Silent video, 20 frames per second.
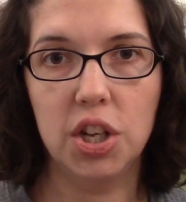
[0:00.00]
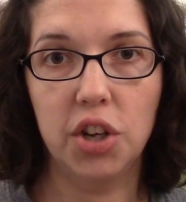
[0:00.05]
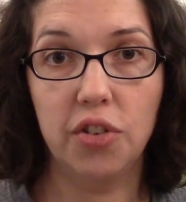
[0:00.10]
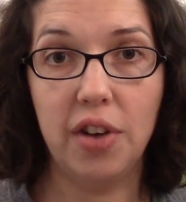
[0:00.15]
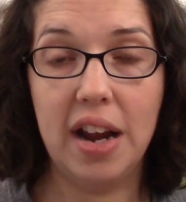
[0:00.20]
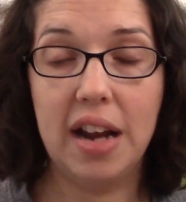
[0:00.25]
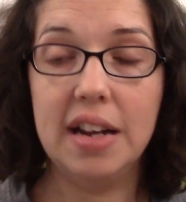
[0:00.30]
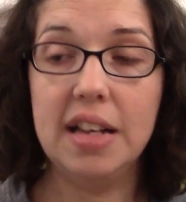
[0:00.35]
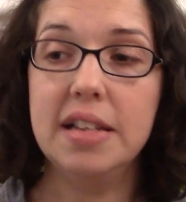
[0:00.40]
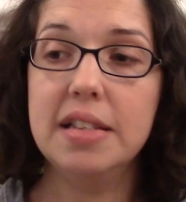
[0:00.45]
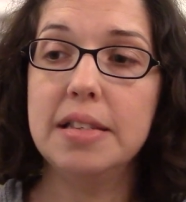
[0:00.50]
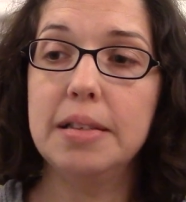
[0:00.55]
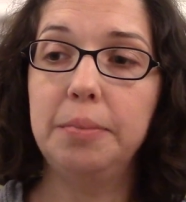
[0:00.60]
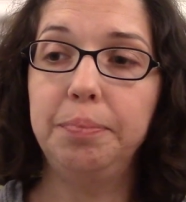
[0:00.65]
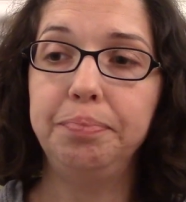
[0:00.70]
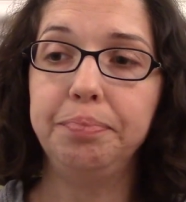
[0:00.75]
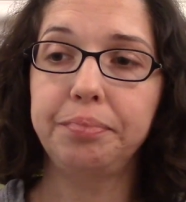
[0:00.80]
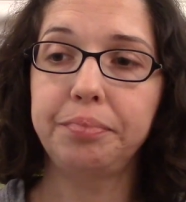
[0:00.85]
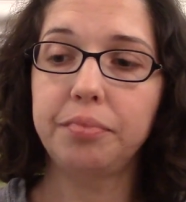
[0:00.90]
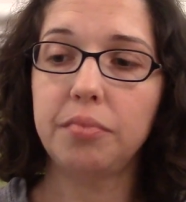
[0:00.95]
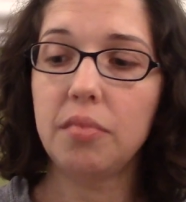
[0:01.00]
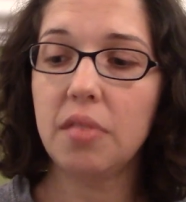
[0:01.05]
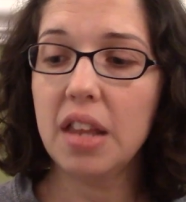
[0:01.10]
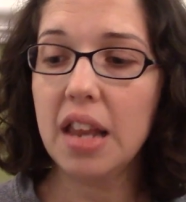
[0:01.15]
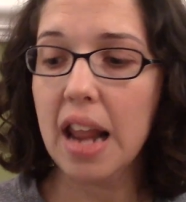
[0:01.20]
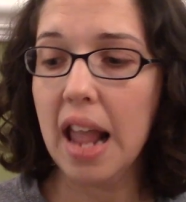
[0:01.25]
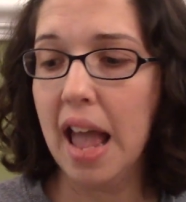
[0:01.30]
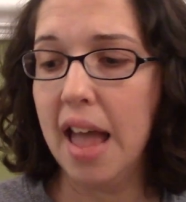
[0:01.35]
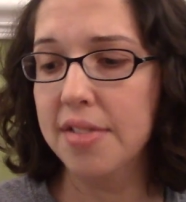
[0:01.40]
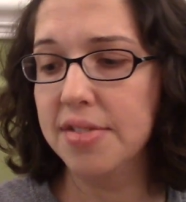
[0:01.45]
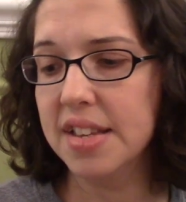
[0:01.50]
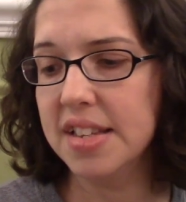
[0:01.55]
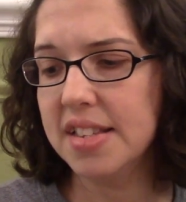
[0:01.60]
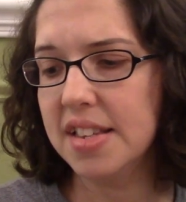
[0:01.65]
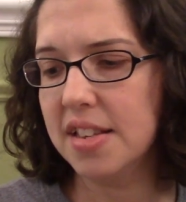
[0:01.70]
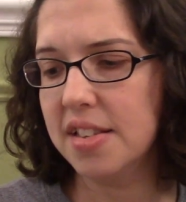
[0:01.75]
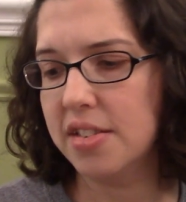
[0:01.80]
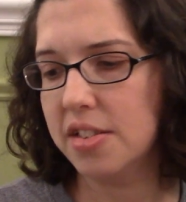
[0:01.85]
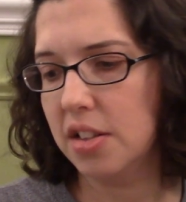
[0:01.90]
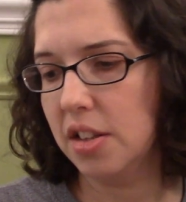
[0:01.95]
crannies. And this
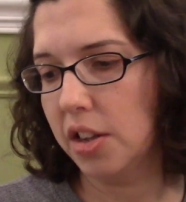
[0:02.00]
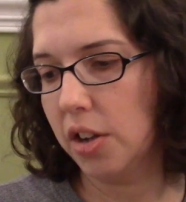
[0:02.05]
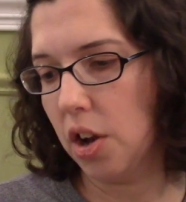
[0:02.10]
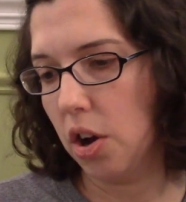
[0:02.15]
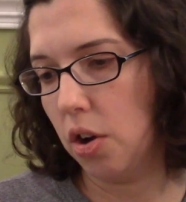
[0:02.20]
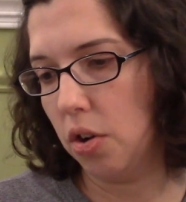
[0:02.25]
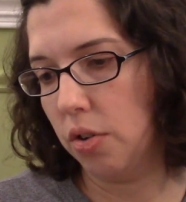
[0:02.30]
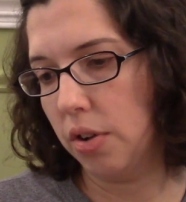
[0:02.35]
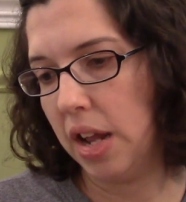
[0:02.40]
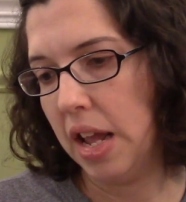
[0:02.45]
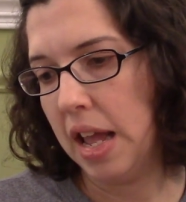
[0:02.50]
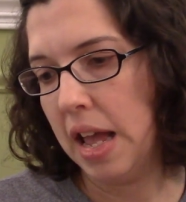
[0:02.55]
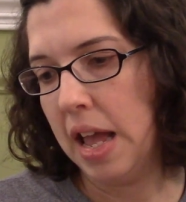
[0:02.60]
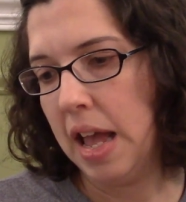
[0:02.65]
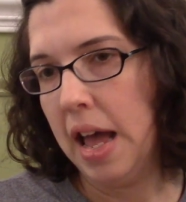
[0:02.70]
is silicone.